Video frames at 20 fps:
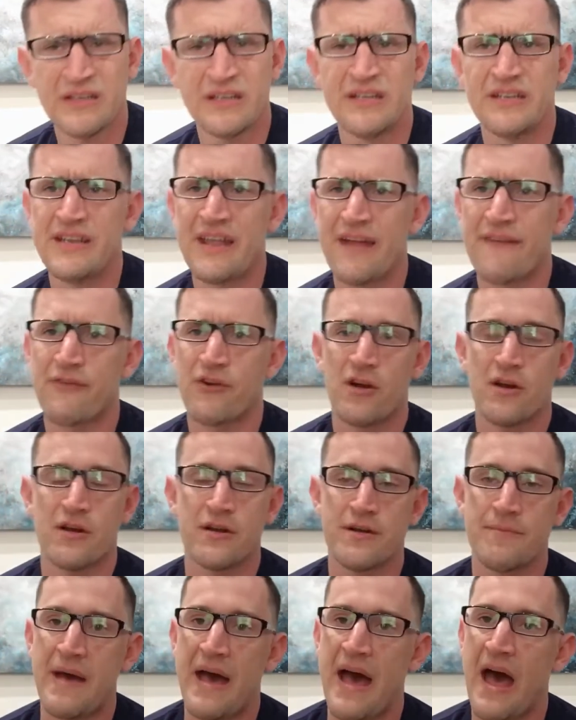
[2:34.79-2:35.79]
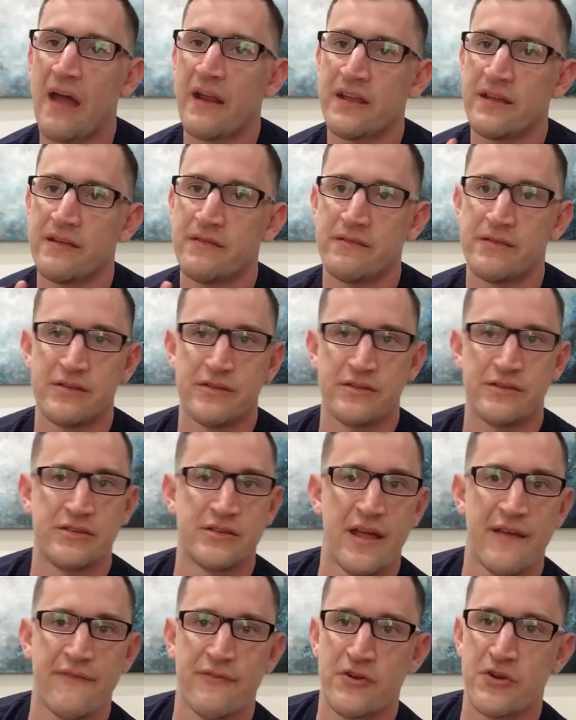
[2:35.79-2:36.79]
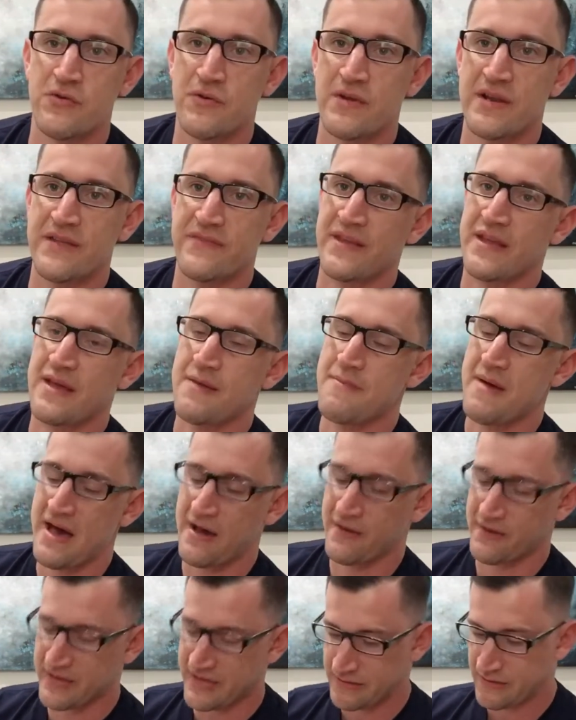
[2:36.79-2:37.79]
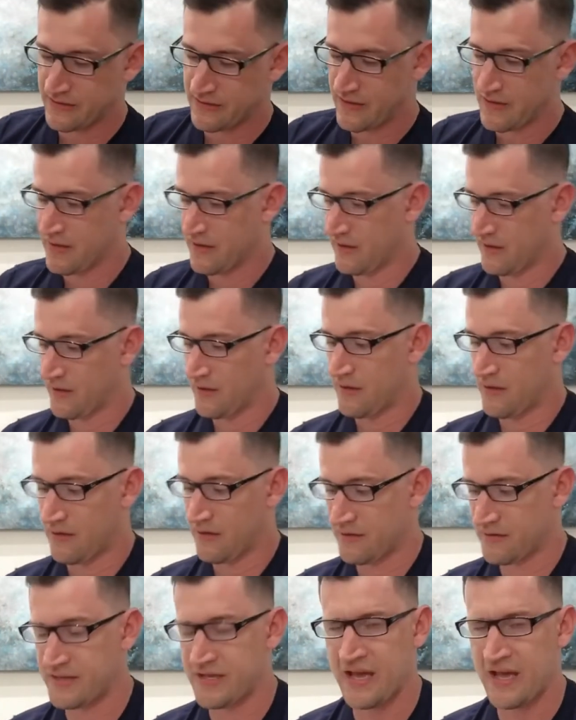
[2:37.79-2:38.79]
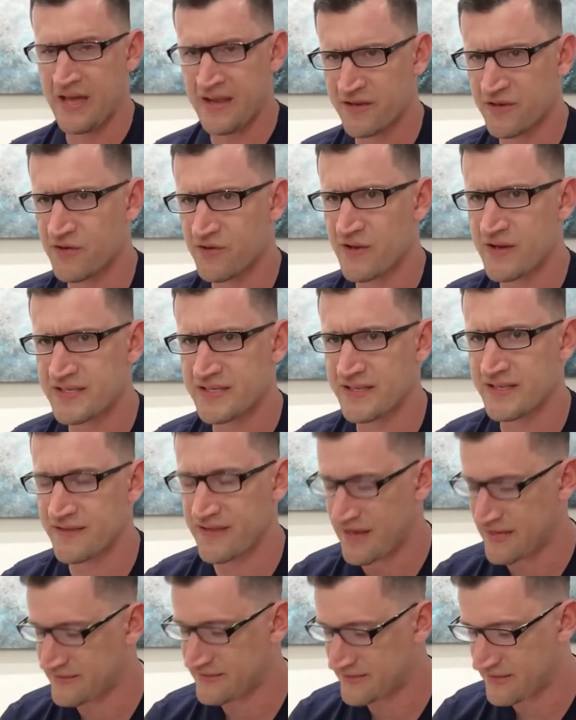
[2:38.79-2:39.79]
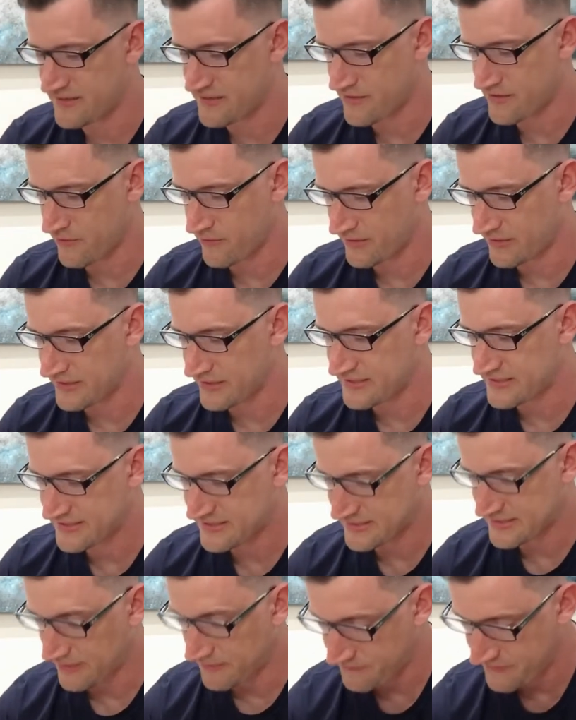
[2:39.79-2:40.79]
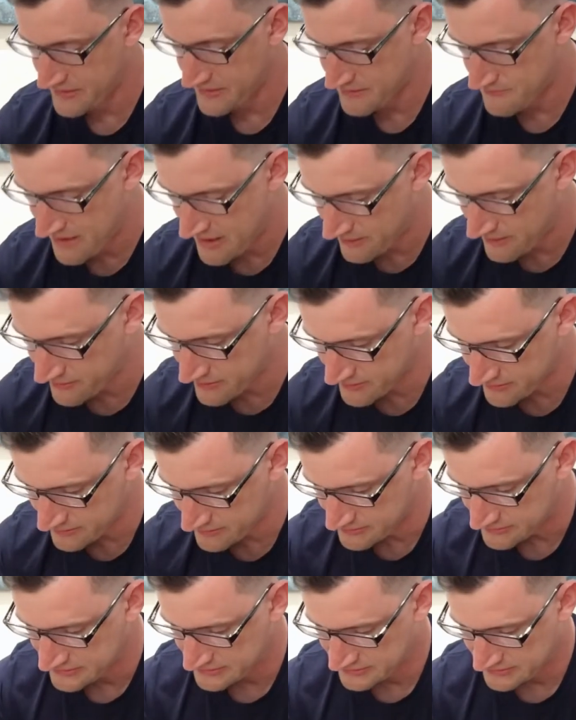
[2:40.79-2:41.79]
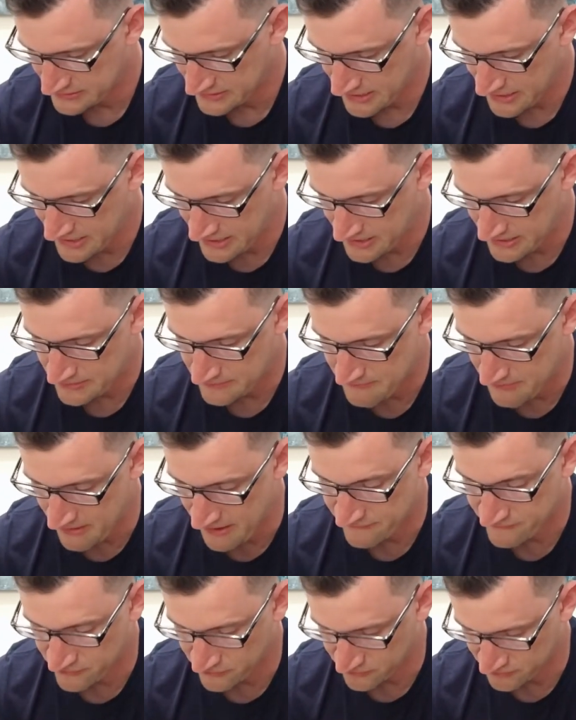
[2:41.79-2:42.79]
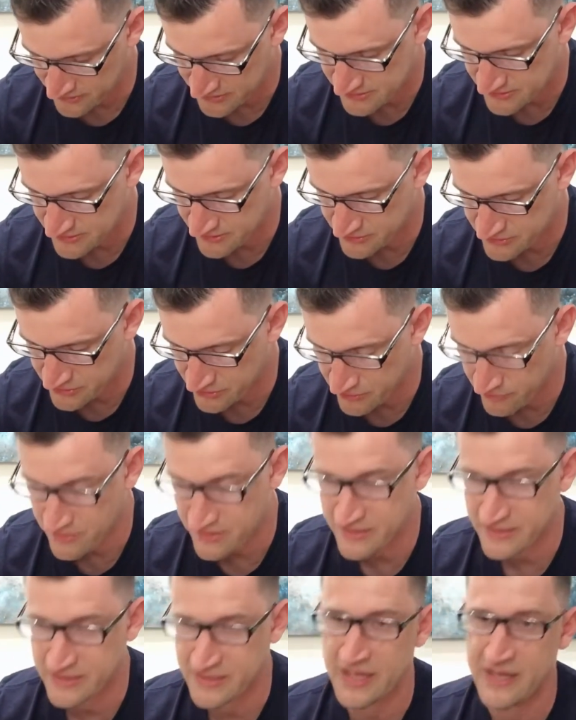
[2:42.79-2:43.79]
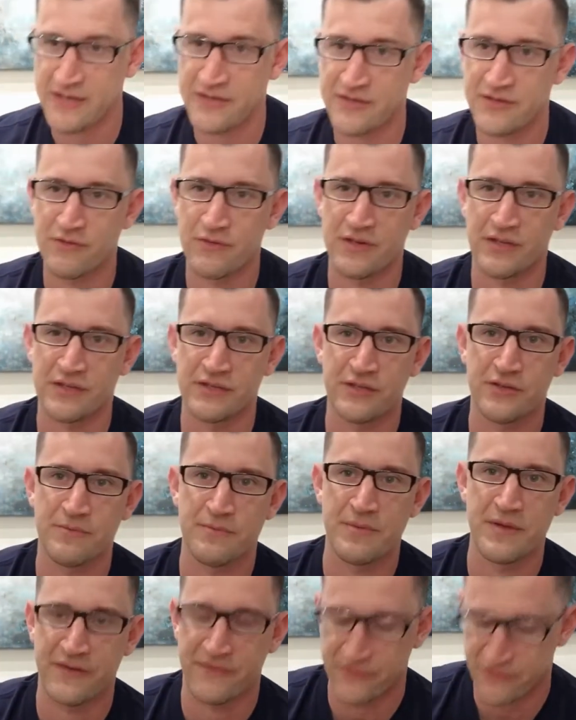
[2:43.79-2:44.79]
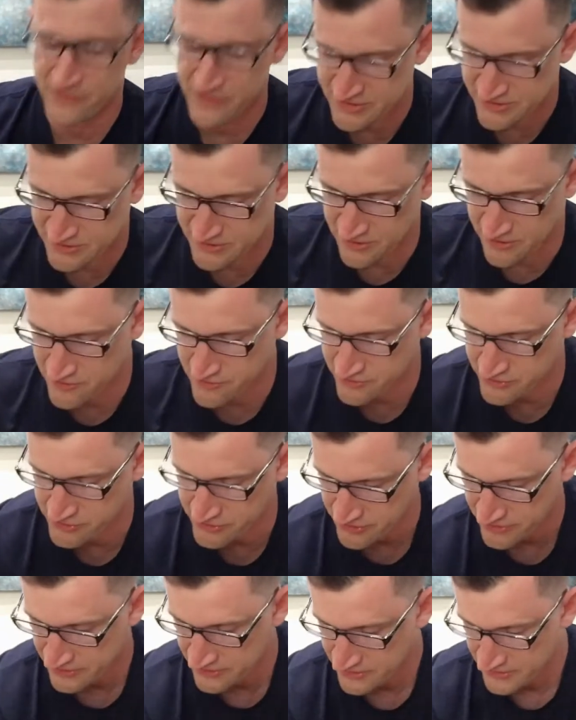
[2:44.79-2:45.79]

Never heard about it, never knew anything about it. Kind of crazy that I didn't know at least something about it after listening to it and kind of doing a little bit of research.